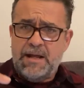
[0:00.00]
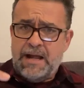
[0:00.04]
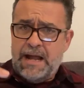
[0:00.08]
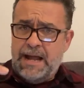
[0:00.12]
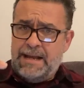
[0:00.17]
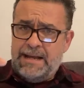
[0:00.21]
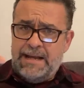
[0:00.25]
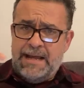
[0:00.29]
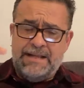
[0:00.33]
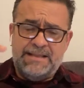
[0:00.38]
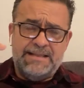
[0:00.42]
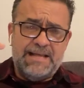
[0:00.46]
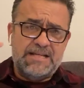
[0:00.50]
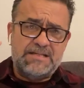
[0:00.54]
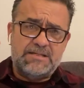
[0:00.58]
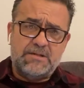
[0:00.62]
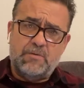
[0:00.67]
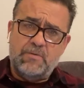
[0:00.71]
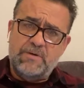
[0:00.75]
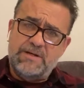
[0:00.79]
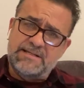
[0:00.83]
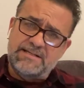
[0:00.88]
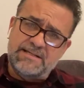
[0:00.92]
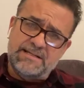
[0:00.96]
And, and that's
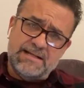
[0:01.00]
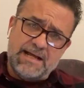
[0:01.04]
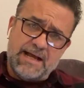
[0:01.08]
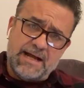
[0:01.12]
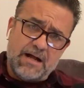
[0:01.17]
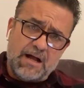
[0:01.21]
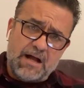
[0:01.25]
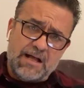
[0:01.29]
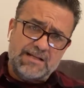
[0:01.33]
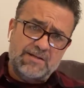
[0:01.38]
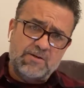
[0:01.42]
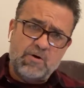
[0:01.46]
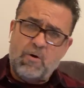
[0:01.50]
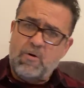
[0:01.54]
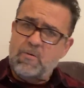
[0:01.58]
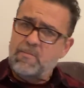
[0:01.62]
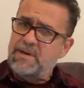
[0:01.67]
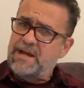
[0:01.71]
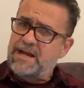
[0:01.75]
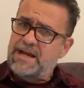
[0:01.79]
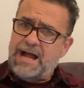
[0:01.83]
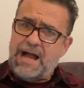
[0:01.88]
the reason that God told me.